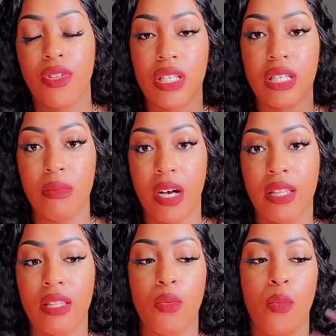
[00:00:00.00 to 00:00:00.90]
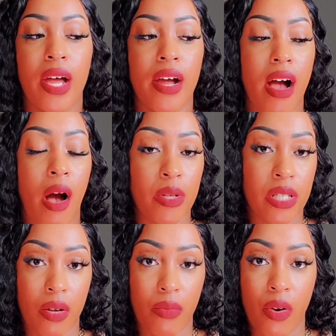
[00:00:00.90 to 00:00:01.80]
for this month where I
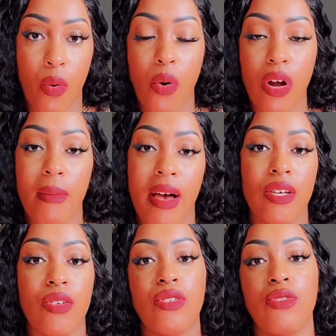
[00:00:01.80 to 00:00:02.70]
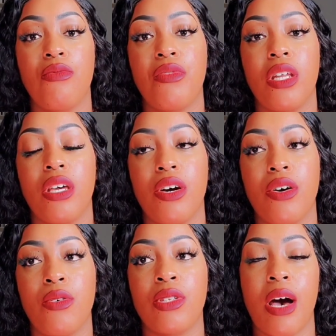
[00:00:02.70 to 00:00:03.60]
was going to record my YouTube
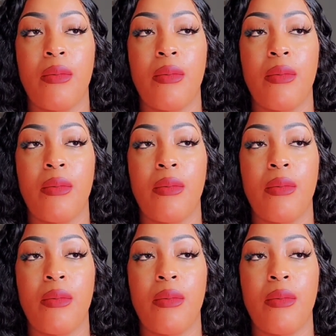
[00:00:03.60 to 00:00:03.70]
videos.